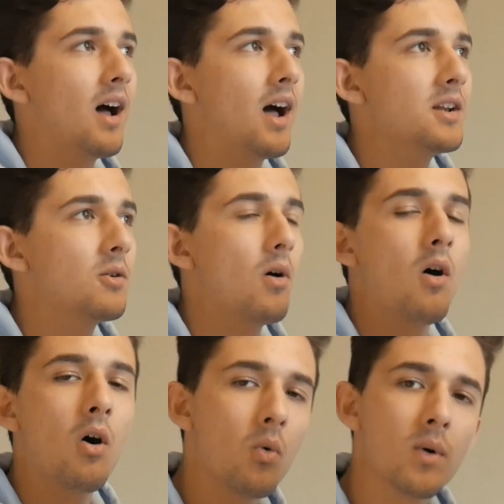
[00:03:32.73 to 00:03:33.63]
I don't
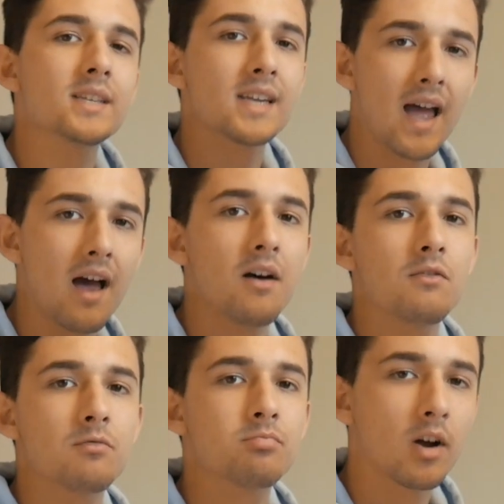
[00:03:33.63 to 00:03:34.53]
always
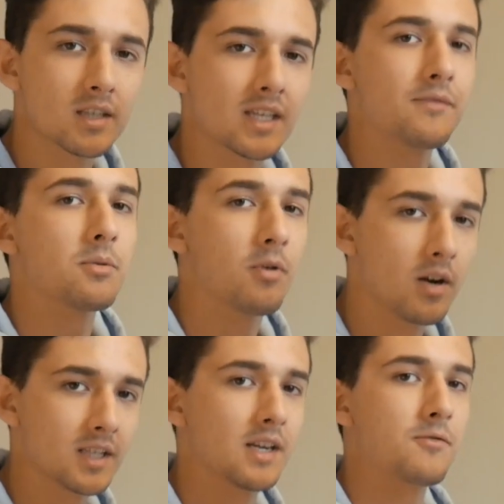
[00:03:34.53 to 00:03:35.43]
have project after
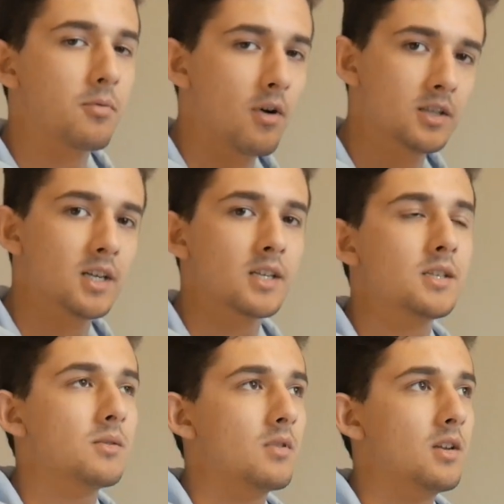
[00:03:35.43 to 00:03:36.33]
project after
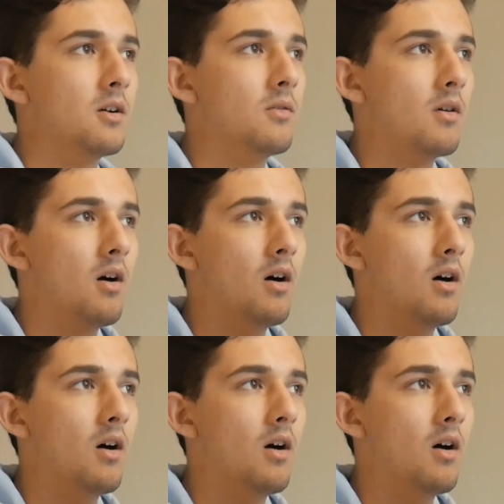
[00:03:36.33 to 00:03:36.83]
project, you know,